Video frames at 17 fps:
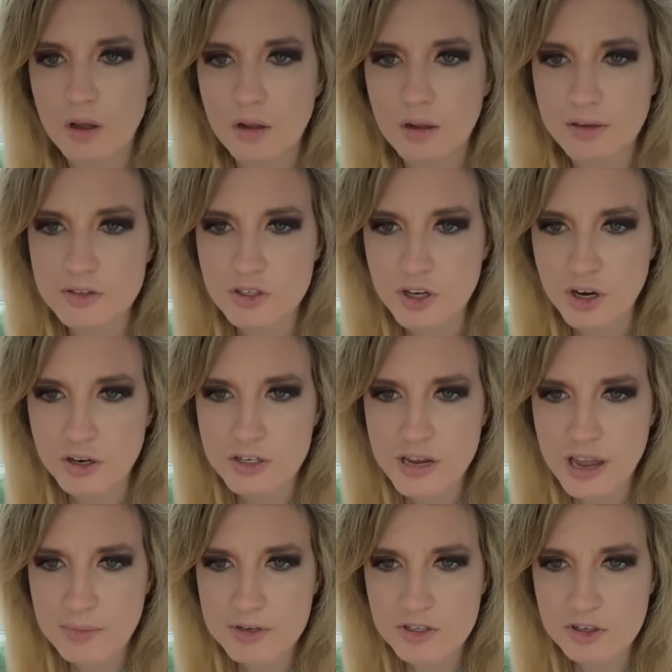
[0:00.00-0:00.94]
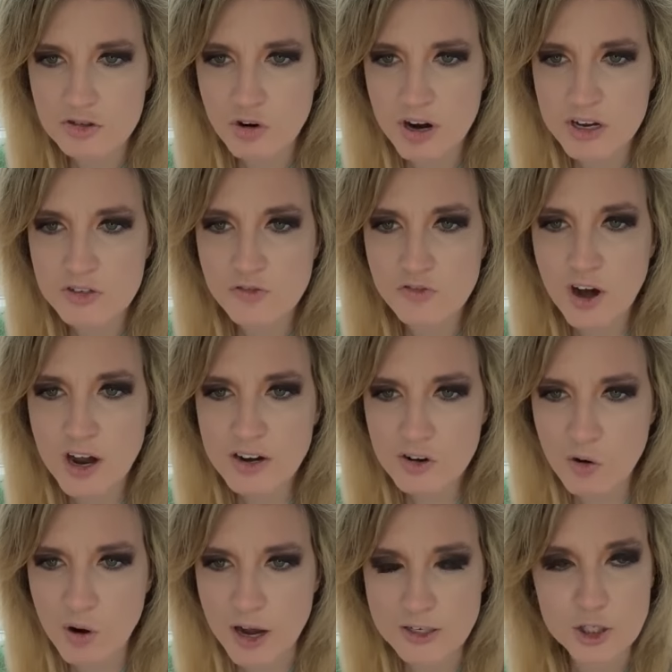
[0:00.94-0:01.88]
Let's see here. Tammy says, "Grace,
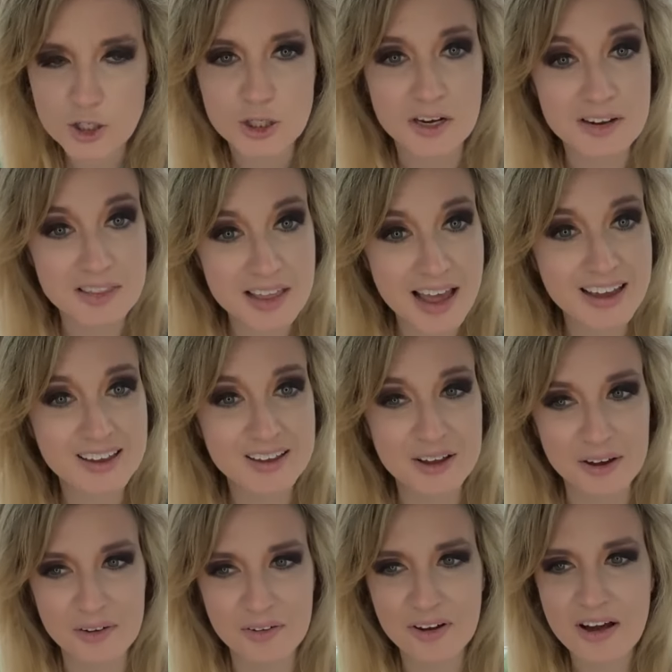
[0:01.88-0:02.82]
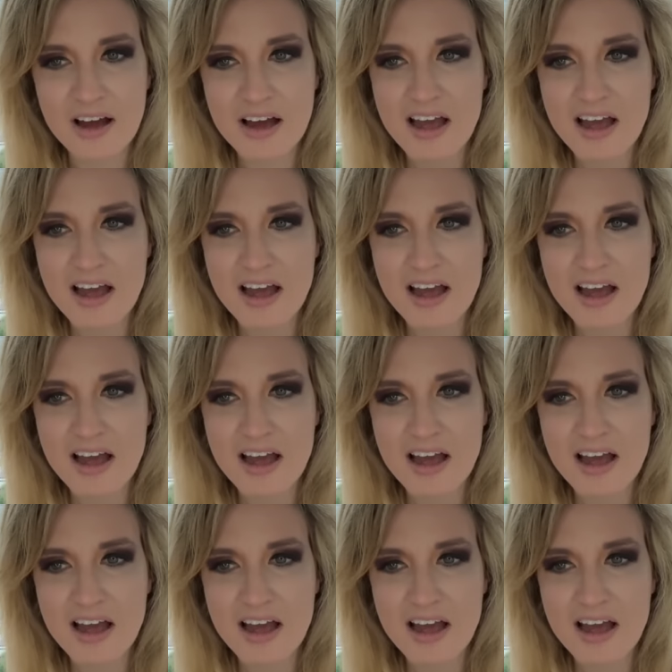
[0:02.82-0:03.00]
fun question. Thank you.